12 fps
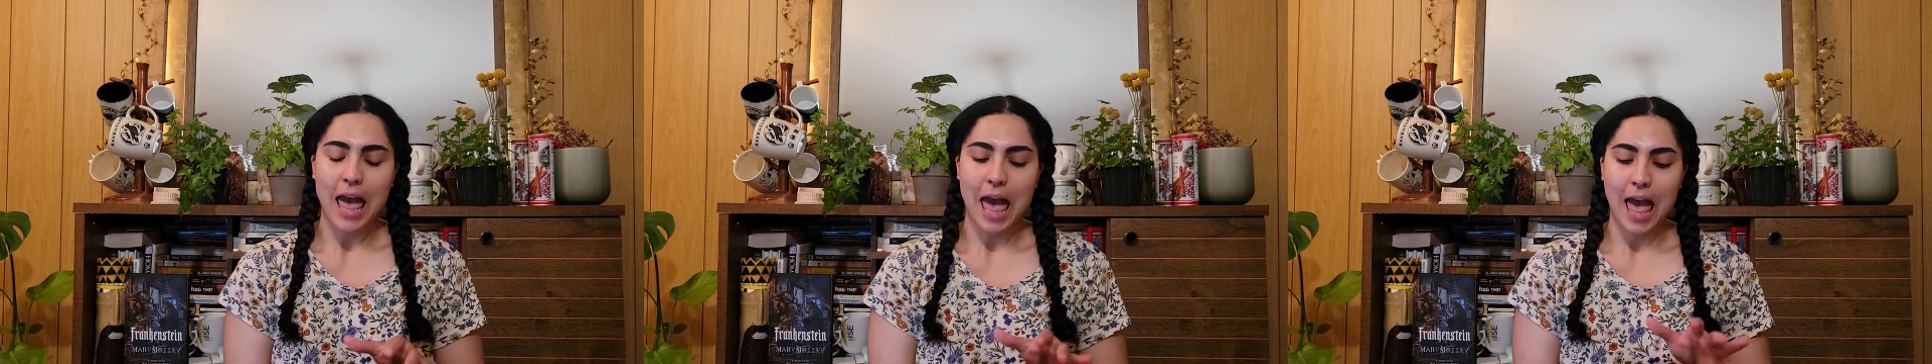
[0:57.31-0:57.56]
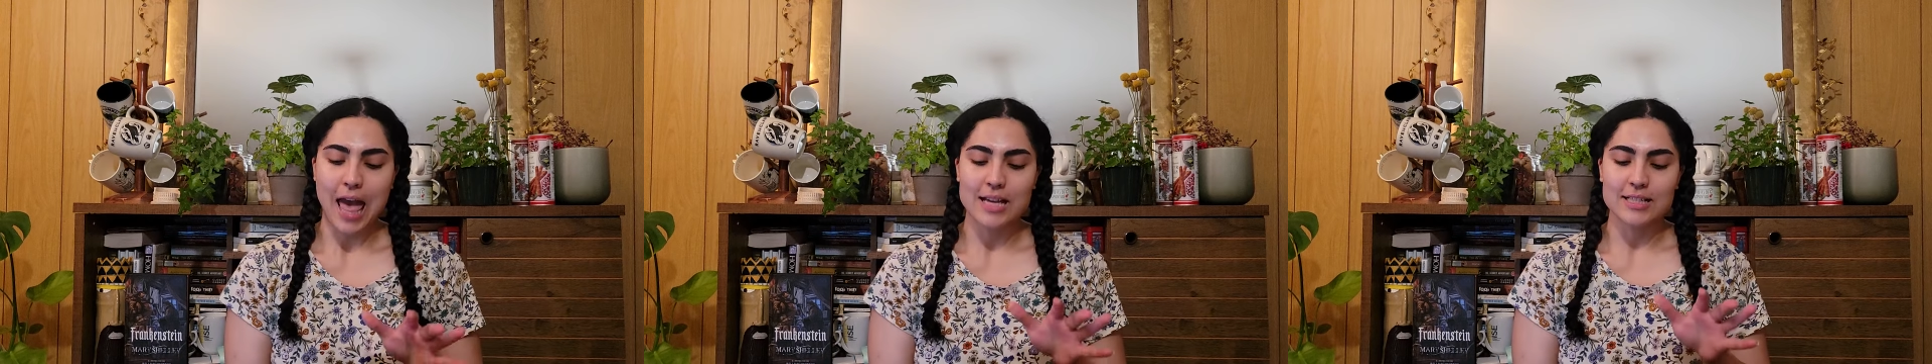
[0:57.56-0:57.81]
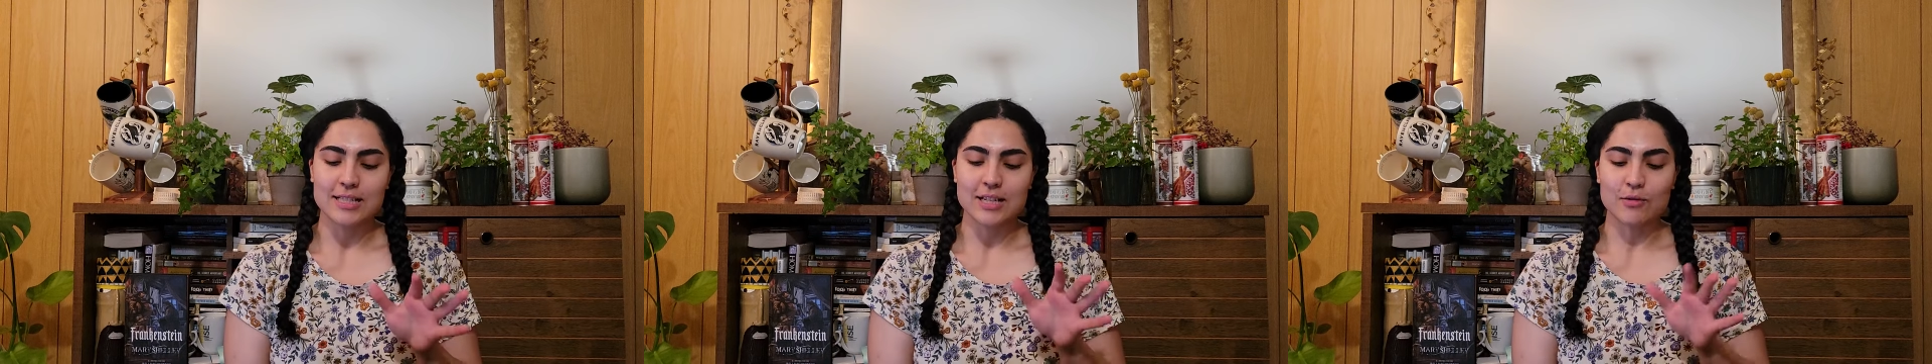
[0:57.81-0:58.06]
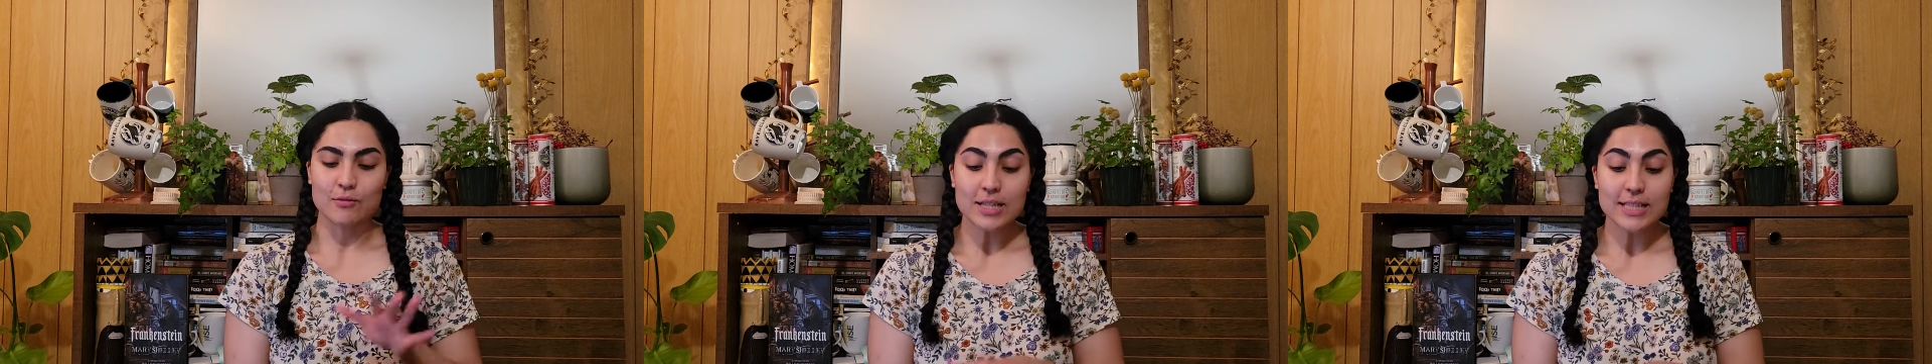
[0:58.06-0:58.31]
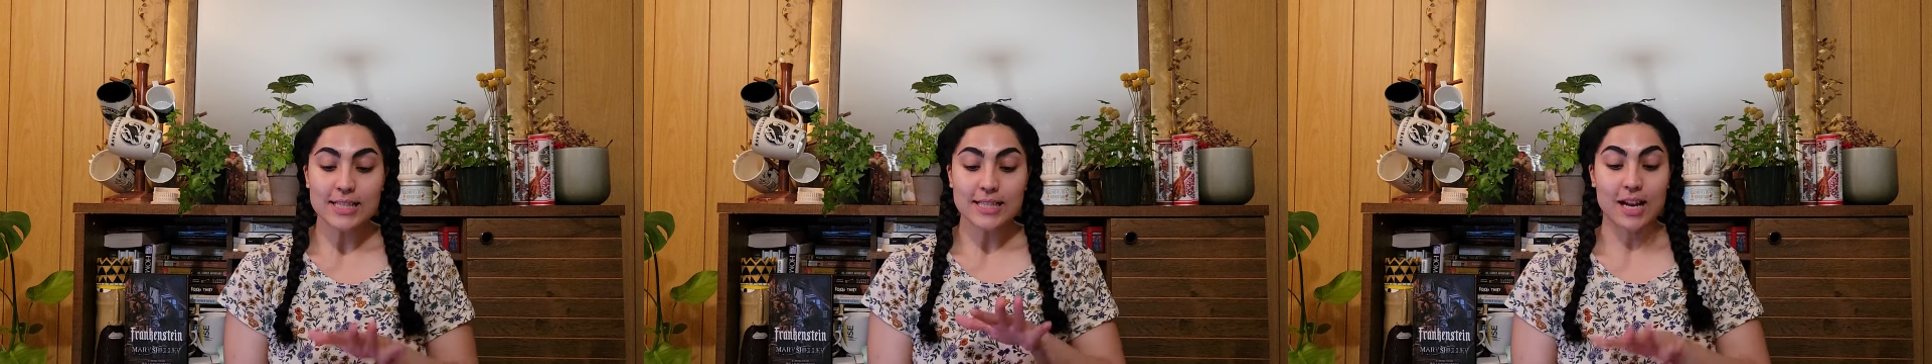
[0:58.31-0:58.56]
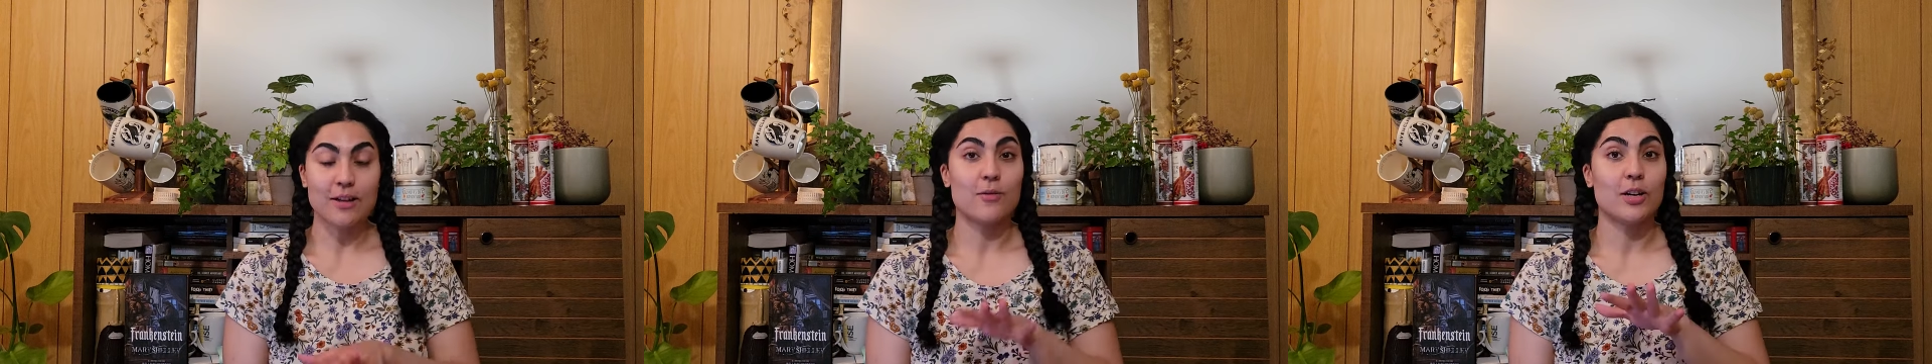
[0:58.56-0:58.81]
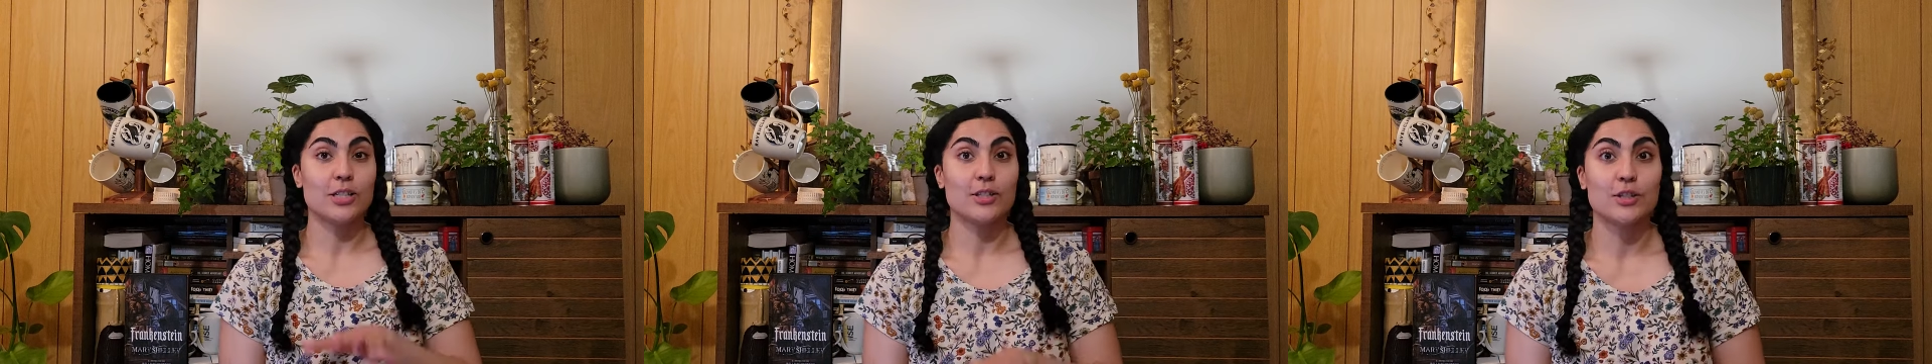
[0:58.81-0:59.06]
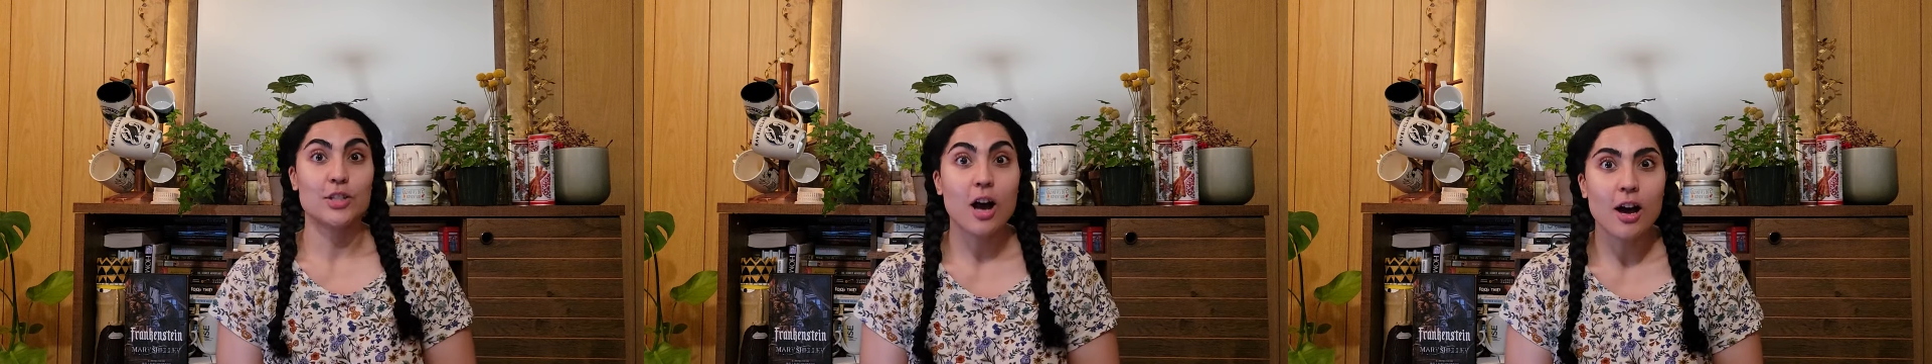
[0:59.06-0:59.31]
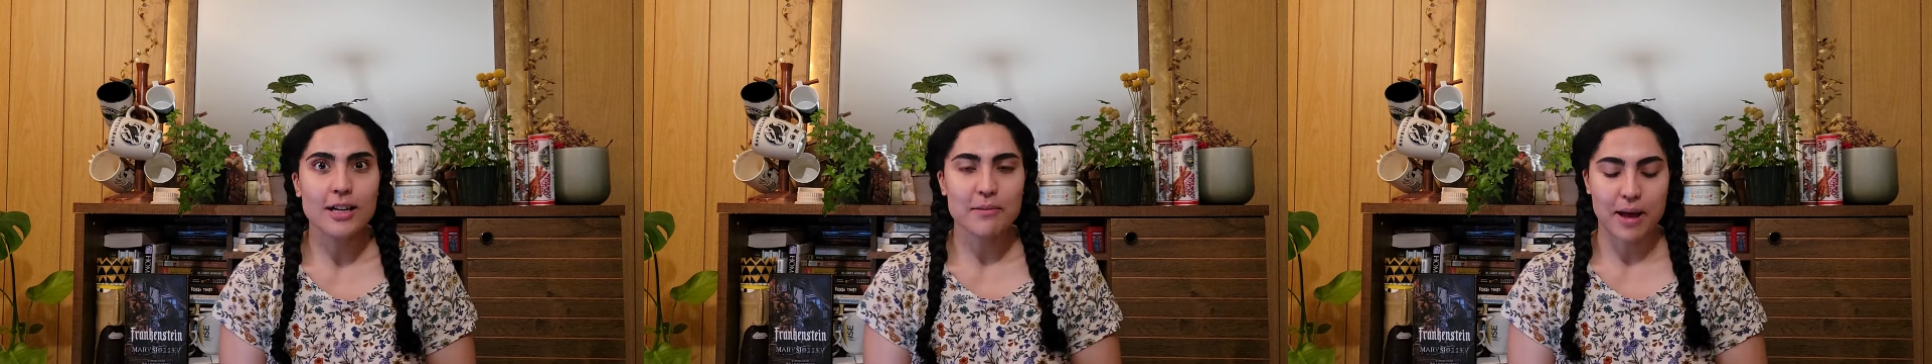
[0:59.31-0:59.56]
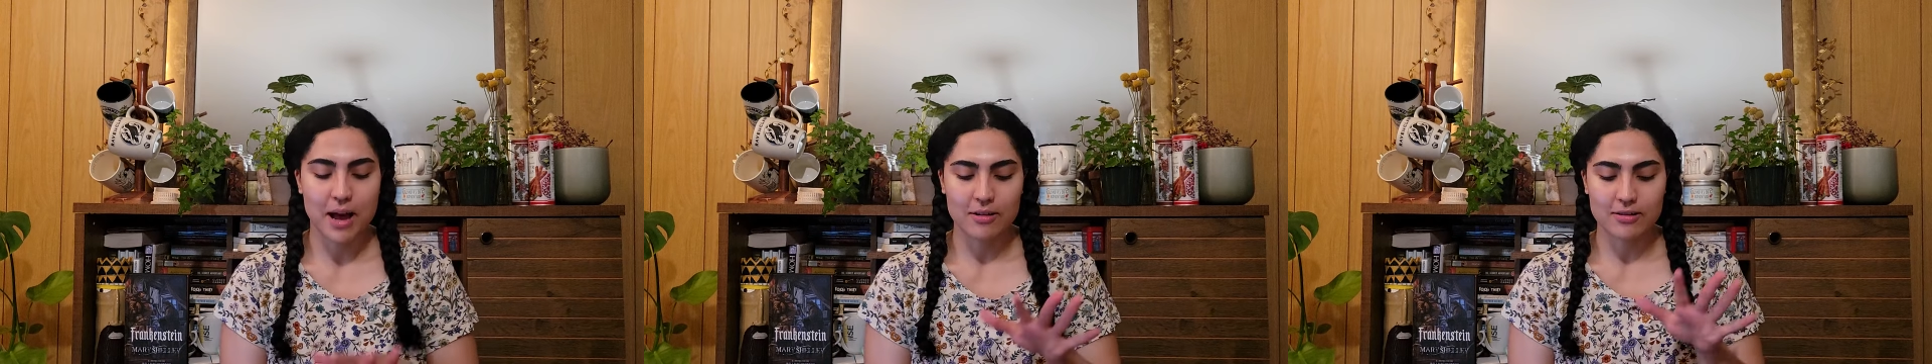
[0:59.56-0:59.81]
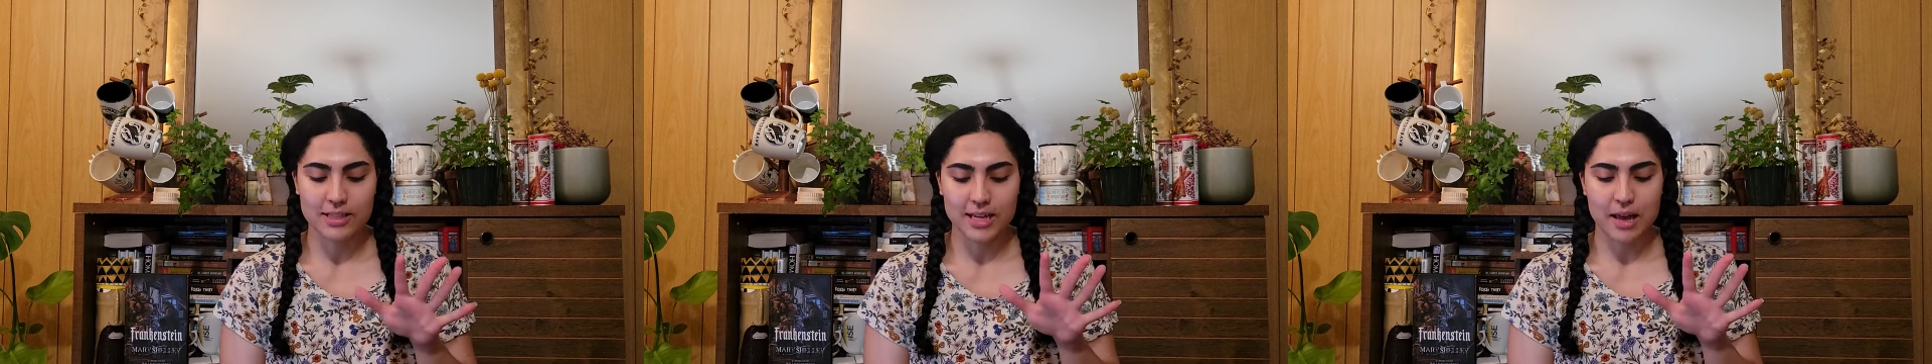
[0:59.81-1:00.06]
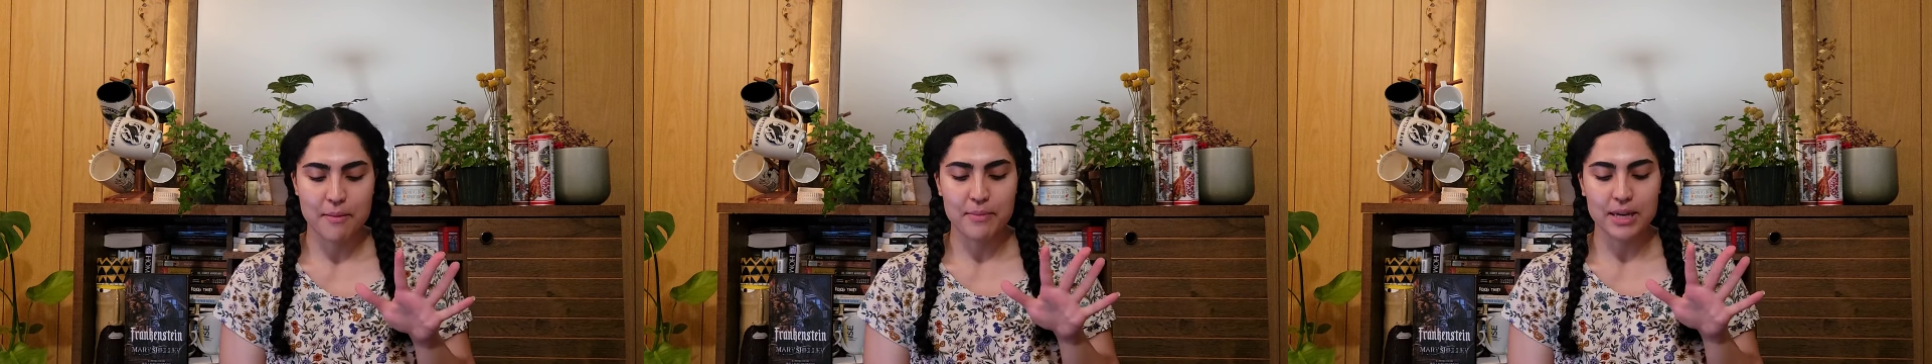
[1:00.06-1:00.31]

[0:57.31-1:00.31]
And the reason that I wanted to talk about them,